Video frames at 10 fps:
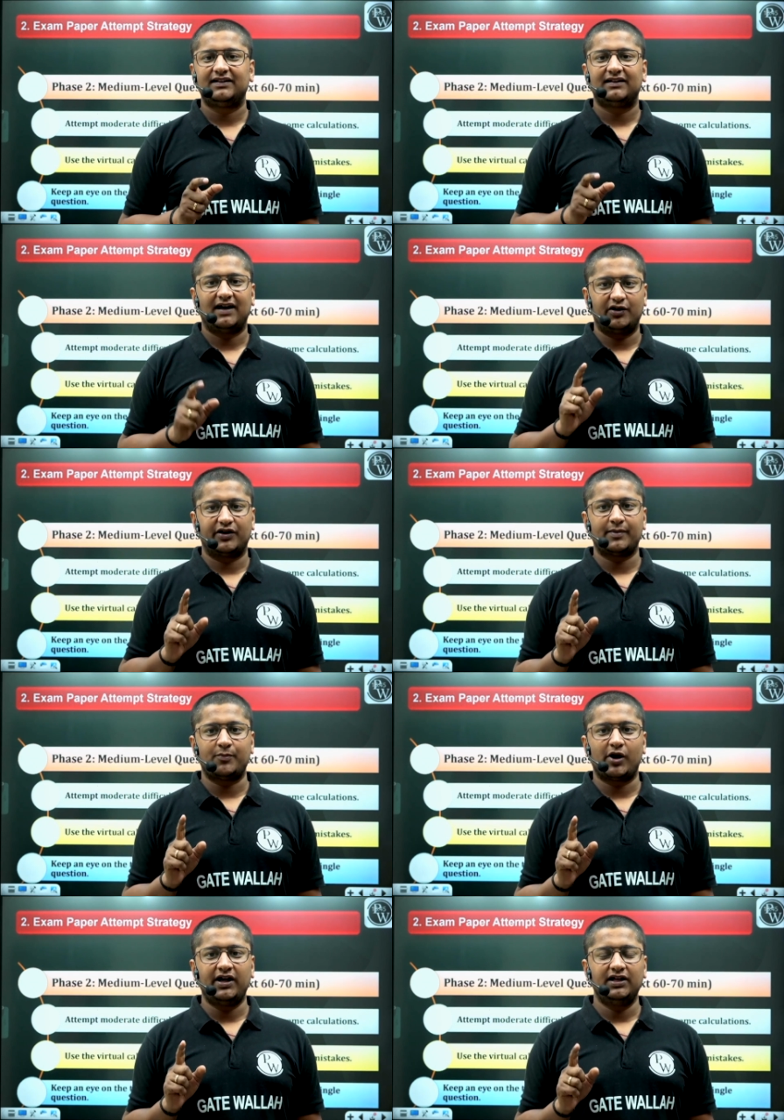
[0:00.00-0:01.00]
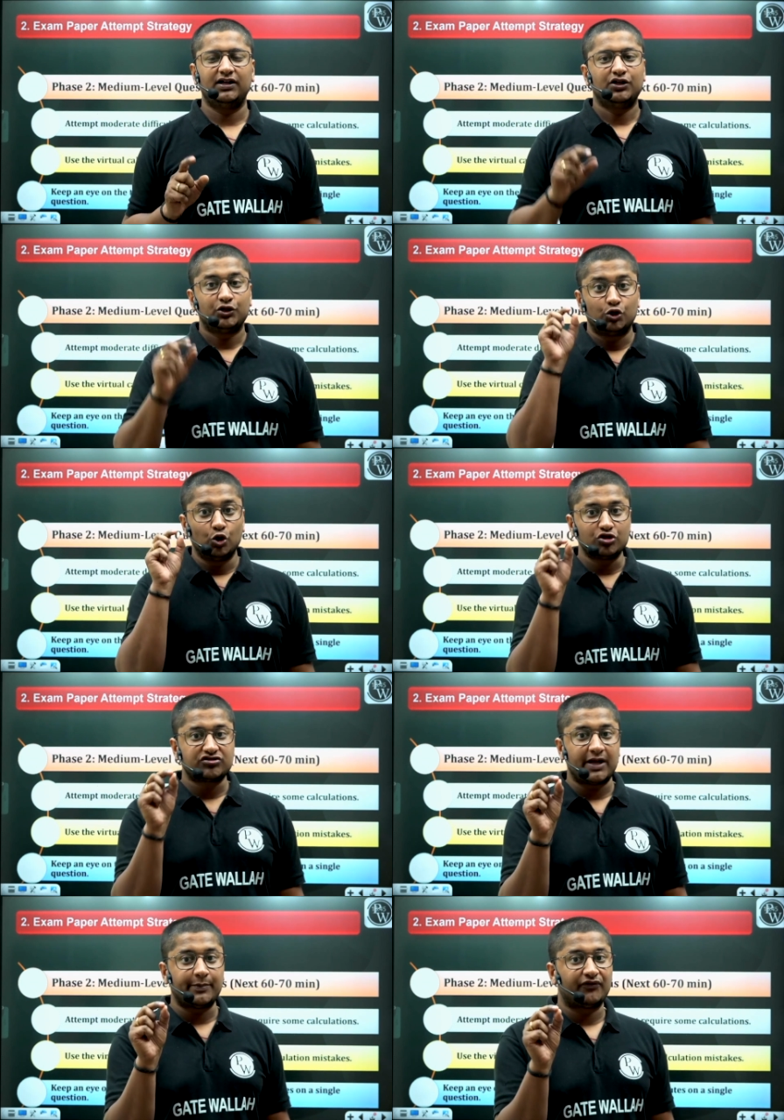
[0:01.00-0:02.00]
are you getting my point those
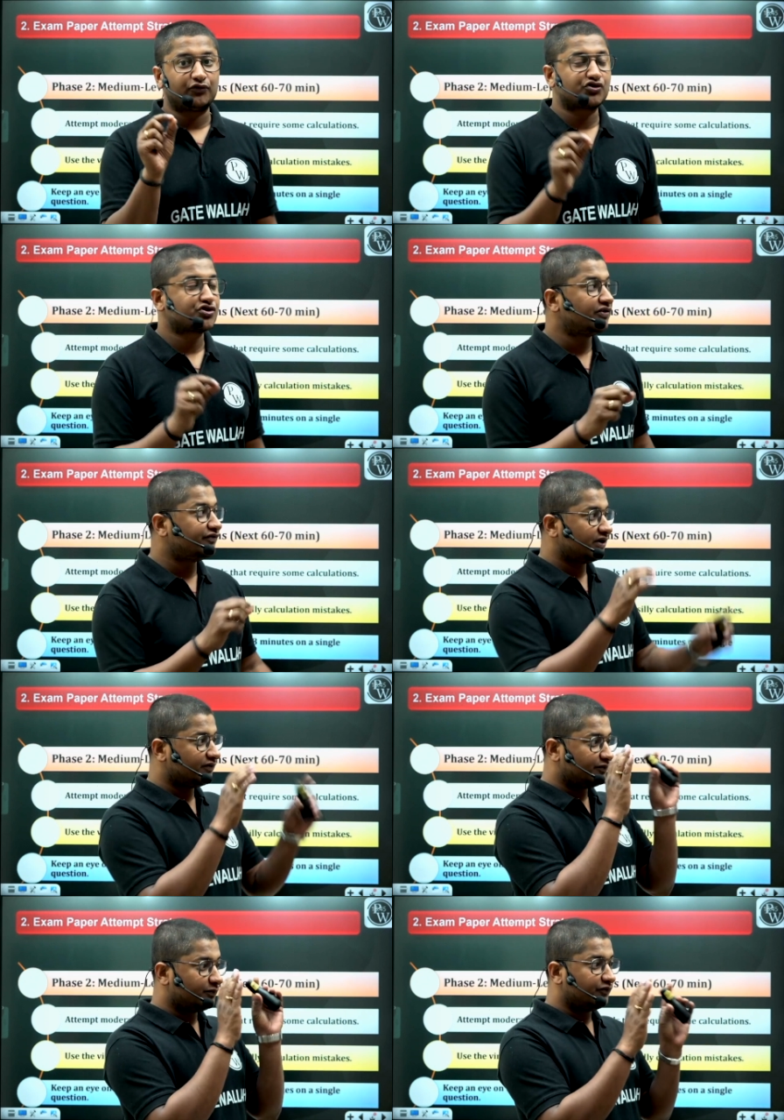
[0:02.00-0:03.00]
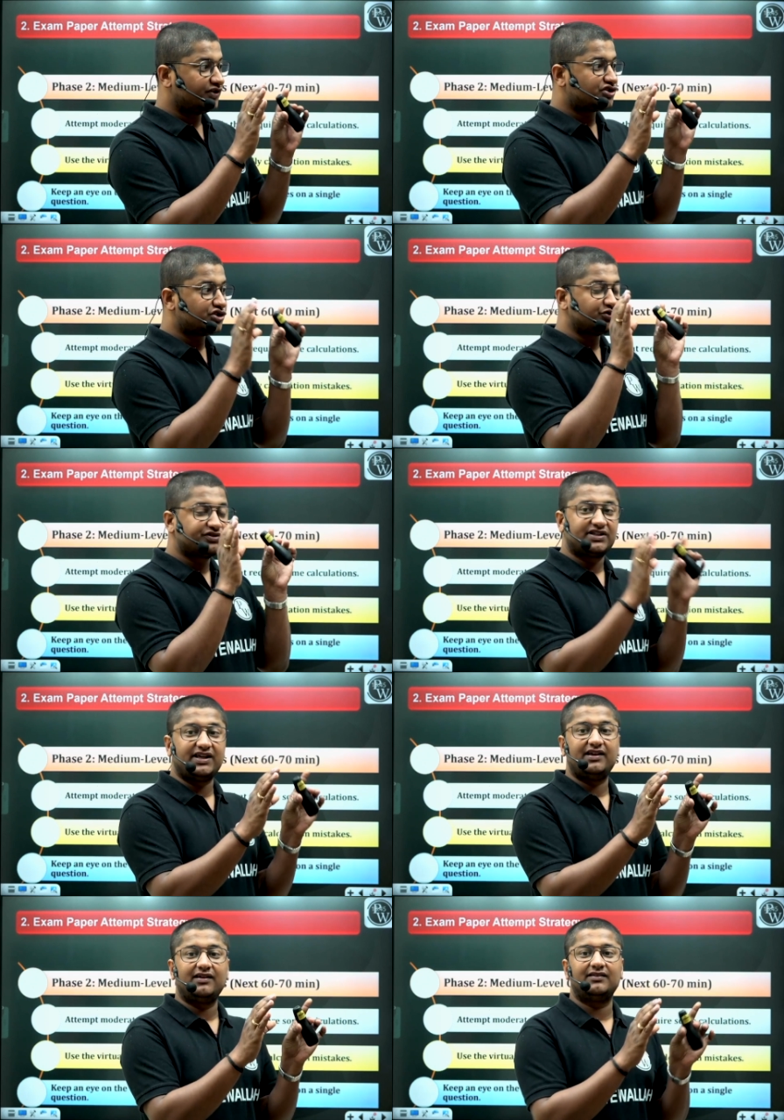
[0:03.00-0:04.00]
type of question uh, which you
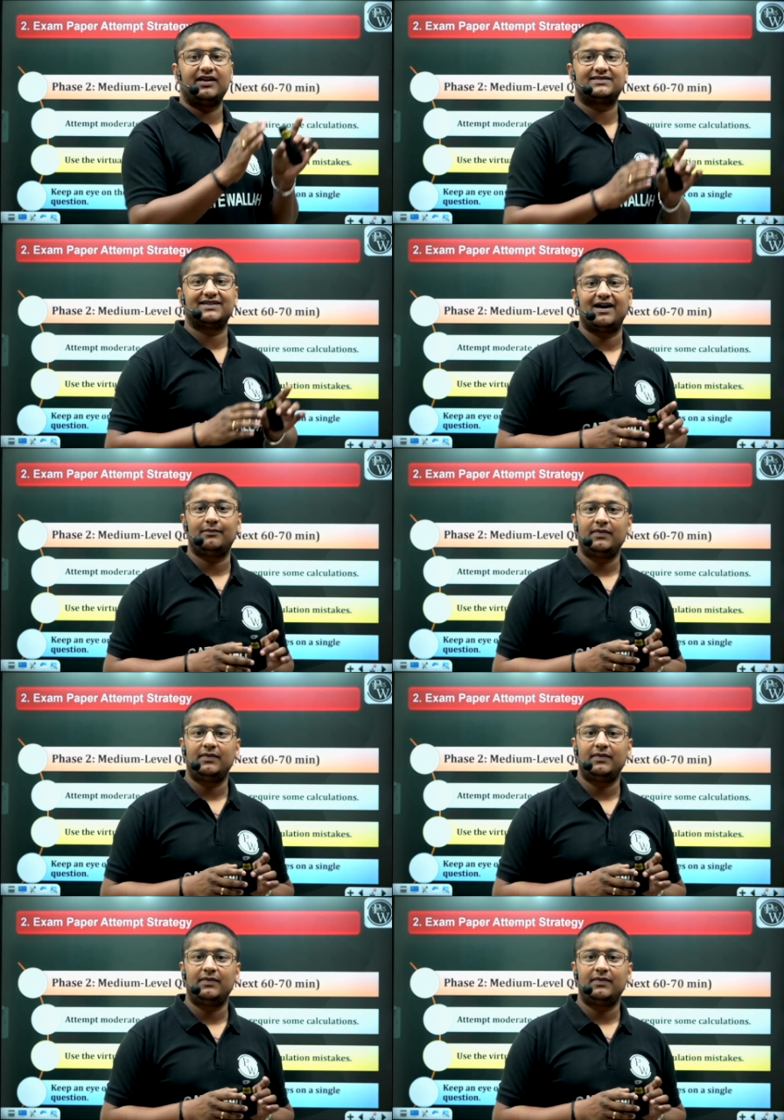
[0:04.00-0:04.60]
see in the exam